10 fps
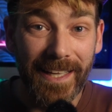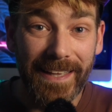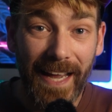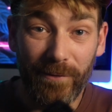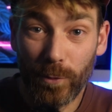
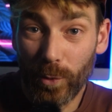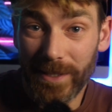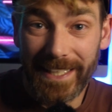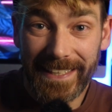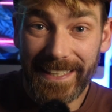Now, if you
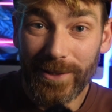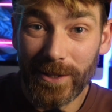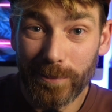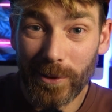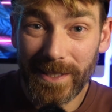want and need
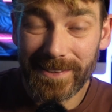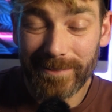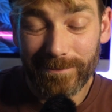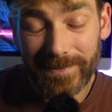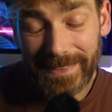those
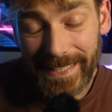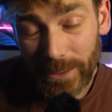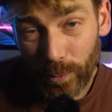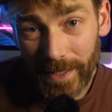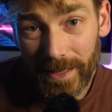products,
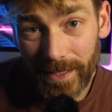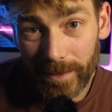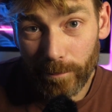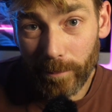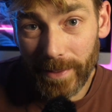that's one
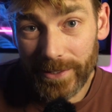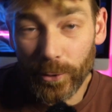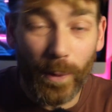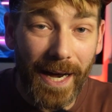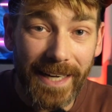thing,
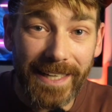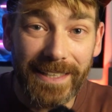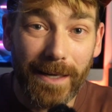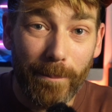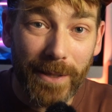but you are
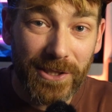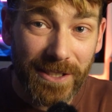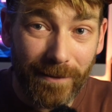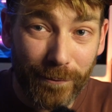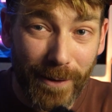getting a
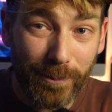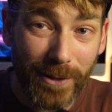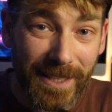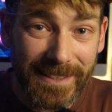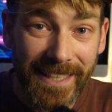bunch of free
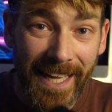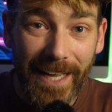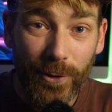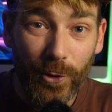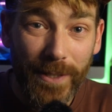products
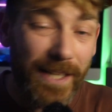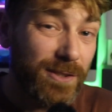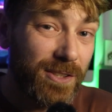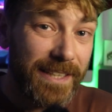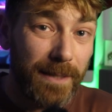and you
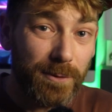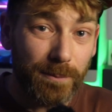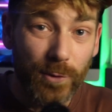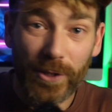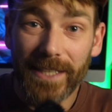get to keep
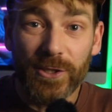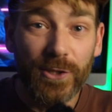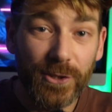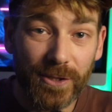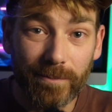them, you get to
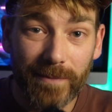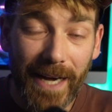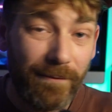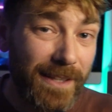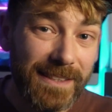use them.
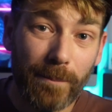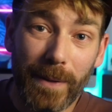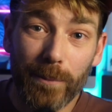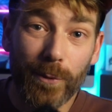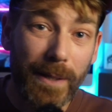I've had some
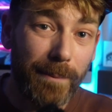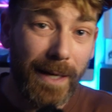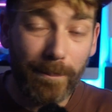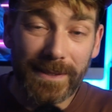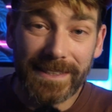people hit
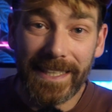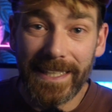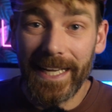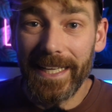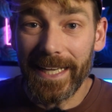me up and
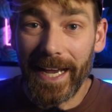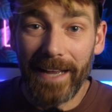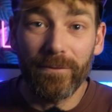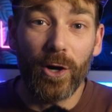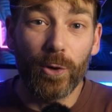say, hey, I
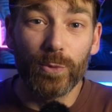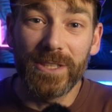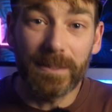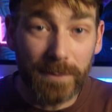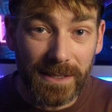have a whole
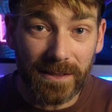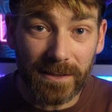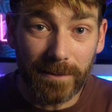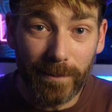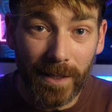gym
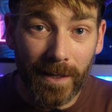system.